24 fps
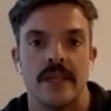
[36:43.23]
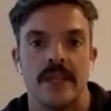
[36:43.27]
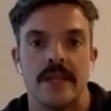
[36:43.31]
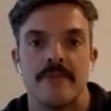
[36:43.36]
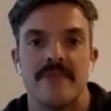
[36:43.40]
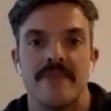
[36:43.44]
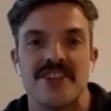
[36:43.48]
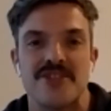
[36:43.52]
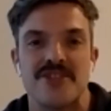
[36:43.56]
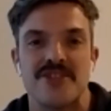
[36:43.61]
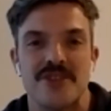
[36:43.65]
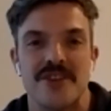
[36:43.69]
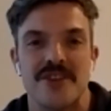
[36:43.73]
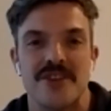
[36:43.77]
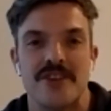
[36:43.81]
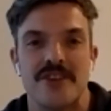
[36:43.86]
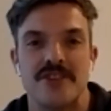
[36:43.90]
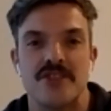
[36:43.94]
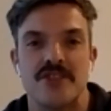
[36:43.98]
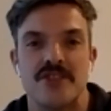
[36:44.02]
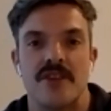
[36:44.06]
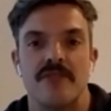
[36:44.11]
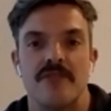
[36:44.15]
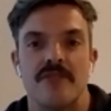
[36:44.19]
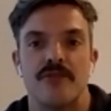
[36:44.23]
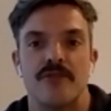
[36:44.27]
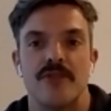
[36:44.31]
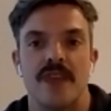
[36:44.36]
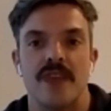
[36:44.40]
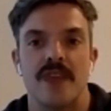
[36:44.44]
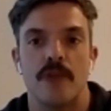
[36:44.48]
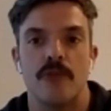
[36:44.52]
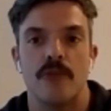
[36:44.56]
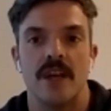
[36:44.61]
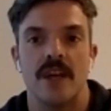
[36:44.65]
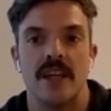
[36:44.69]
Make sure you got strength through
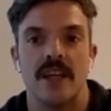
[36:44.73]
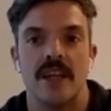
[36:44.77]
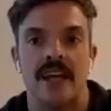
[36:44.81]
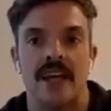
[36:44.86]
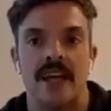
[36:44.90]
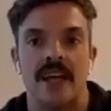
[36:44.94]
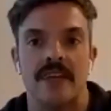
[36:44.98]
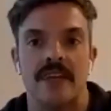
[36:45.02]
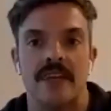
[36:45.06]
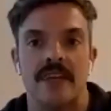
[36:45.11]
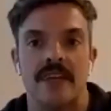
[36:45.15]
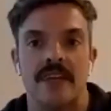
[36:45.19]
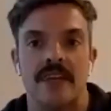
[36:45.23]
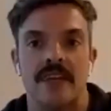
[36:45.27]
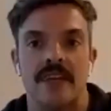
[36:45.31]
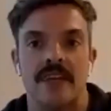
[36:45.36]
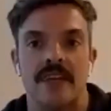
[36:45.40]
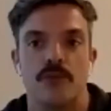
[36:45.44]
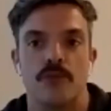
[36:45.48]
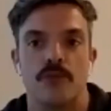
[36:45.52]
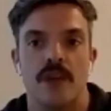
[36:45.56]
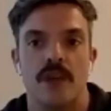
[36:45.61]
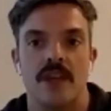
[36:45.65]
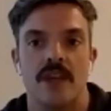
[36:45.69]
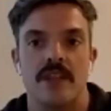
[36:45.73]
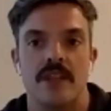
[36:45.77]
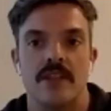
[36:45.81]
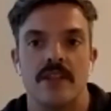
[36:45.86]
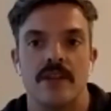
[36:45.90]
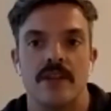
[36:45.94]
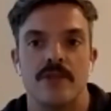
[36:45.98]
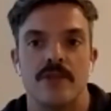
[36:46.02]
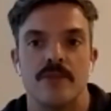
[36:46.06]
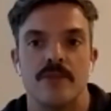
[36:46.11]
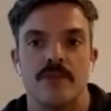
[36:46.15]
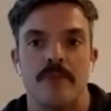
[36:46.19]
that right leg. Flex your right
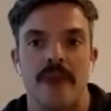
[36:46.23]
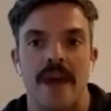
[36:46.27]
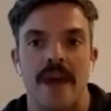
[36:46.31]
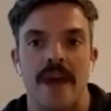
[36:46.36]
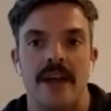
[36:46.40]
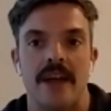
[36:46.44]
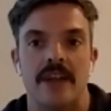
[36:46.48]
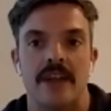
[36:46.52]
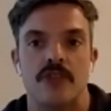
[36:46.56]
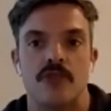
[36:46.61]
toes back.